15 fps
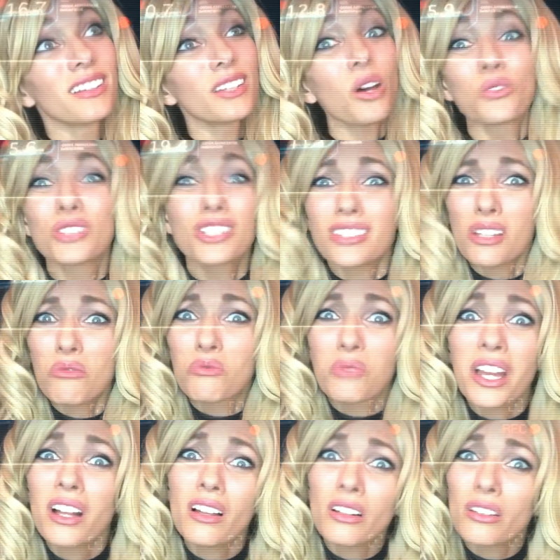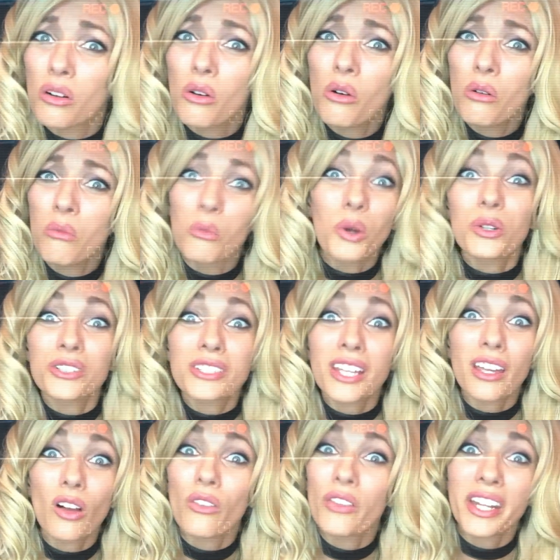No, just a regular old
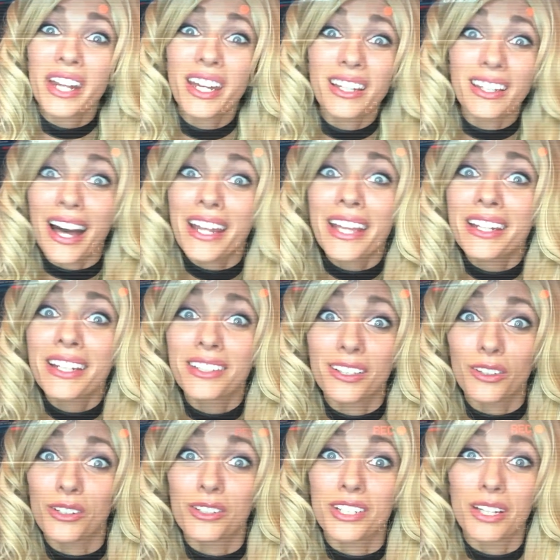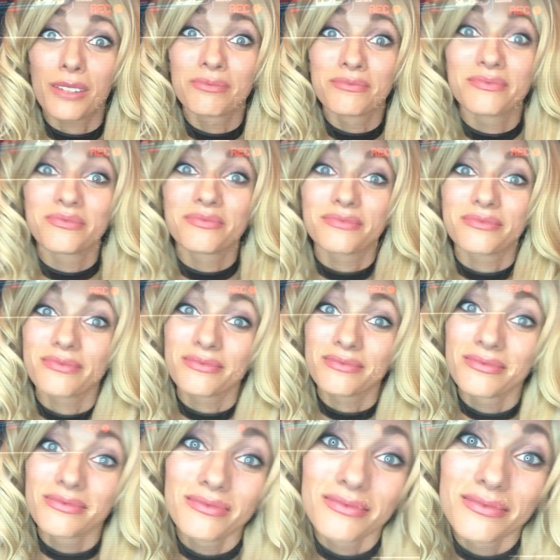motorcycle that I got at a dealership.
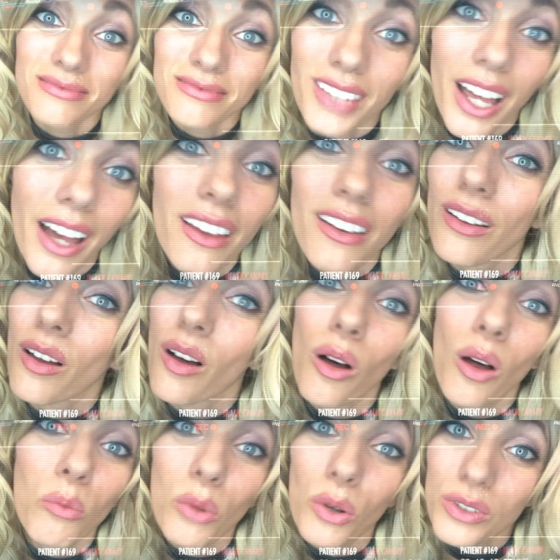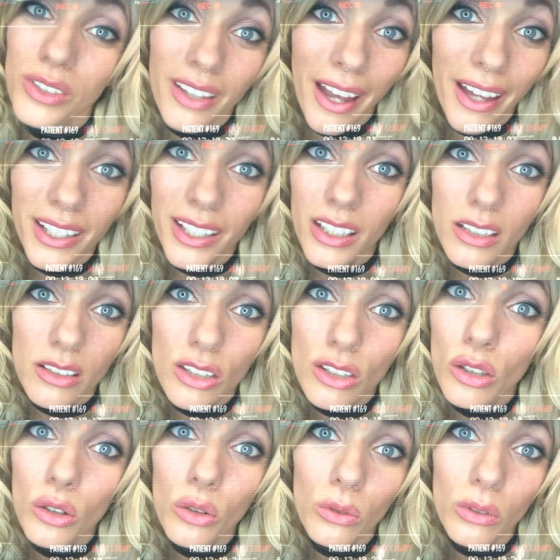I almost had to get a
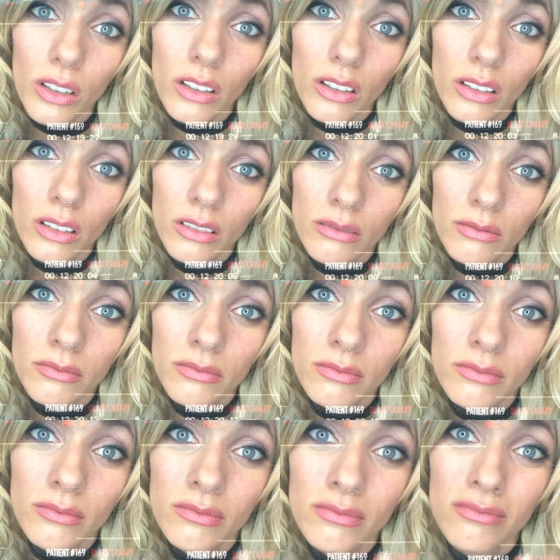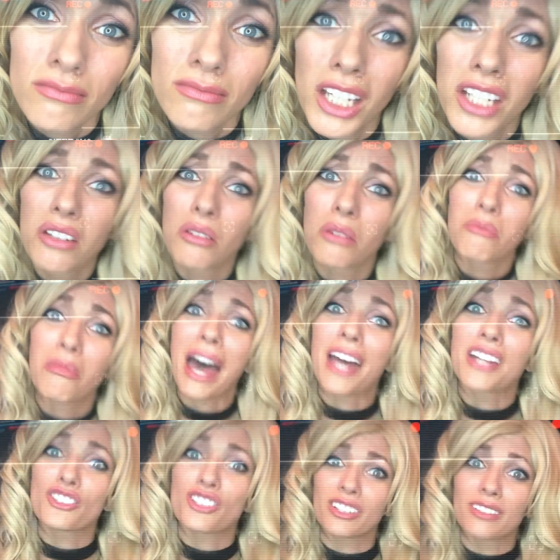scooter. Can you
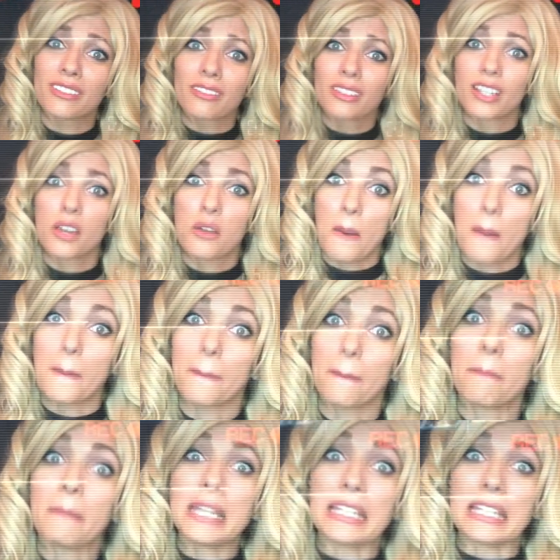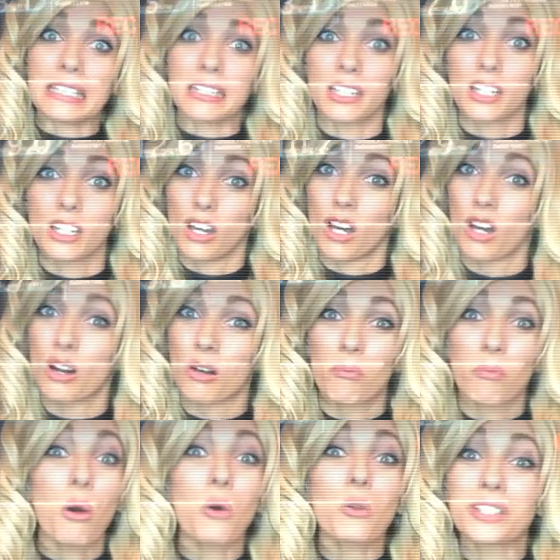imagine? Me
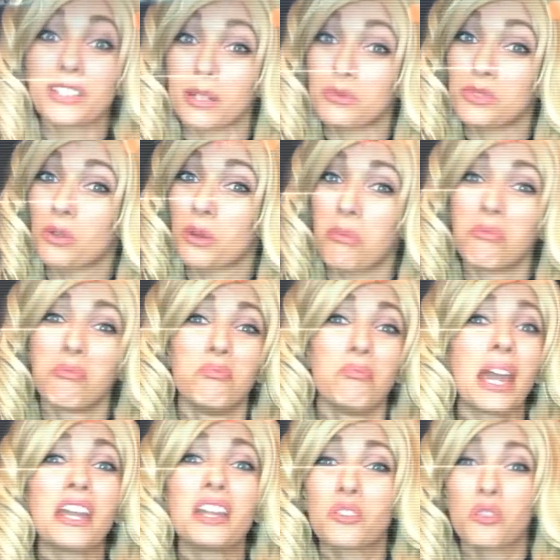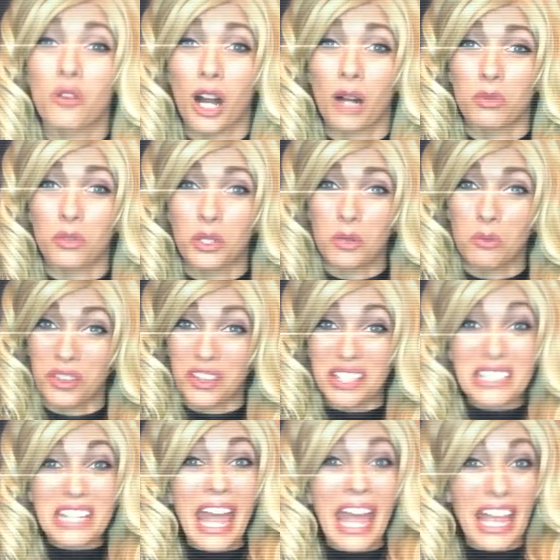pulling up to a bank robbery with a
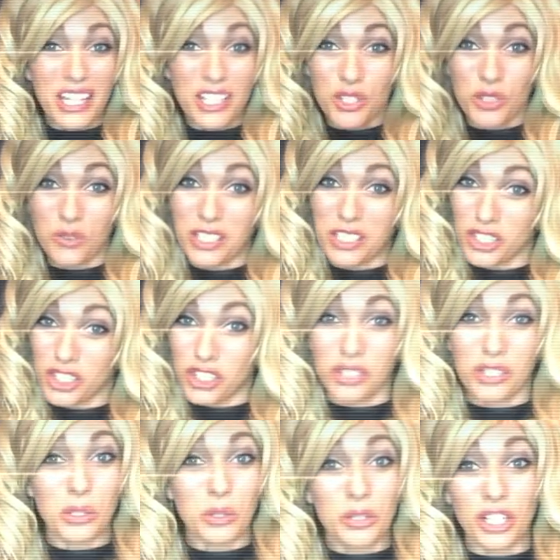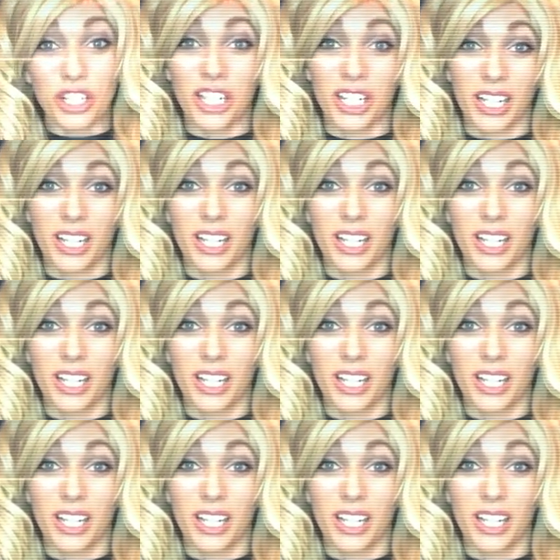tangerine scooter?